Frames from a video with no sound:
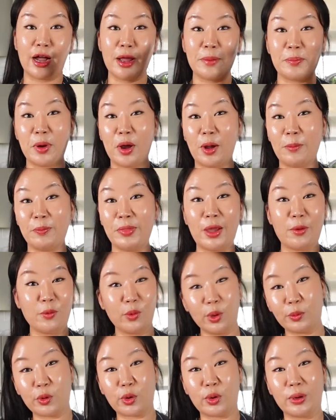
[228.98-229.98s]
I popped that
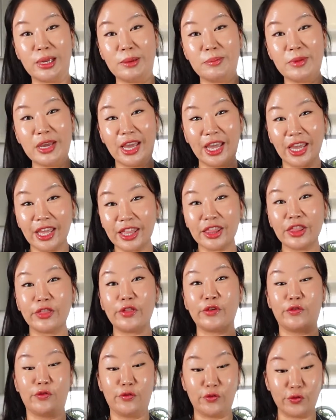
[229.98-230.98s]
whipped cream in
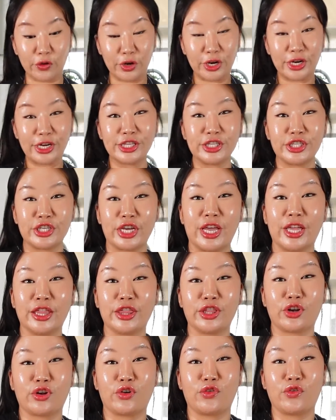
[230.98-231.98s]
the fridge
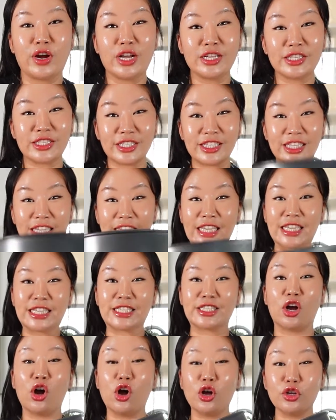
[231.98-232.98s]
and the crust
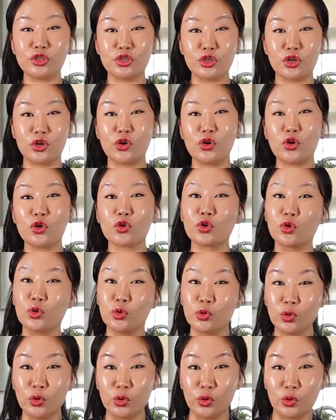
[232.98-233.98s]
is also
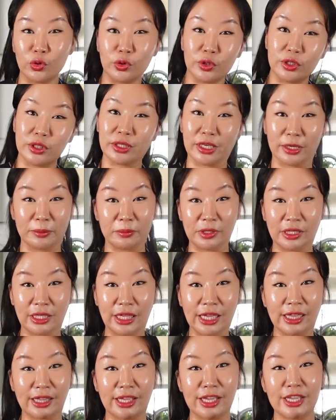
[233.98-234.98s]
cooled
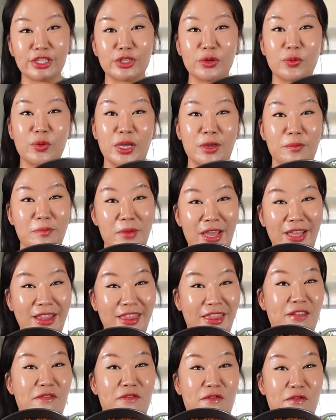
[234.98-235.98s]
completely so we can
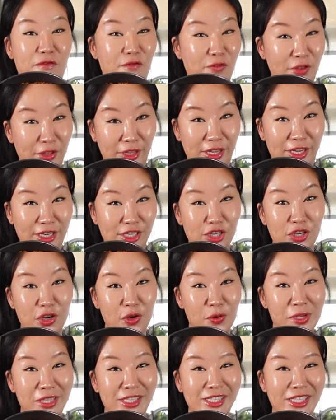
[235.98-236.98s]
make the filling to
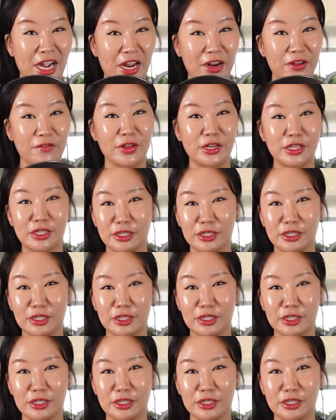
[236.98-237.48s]
go inside of it.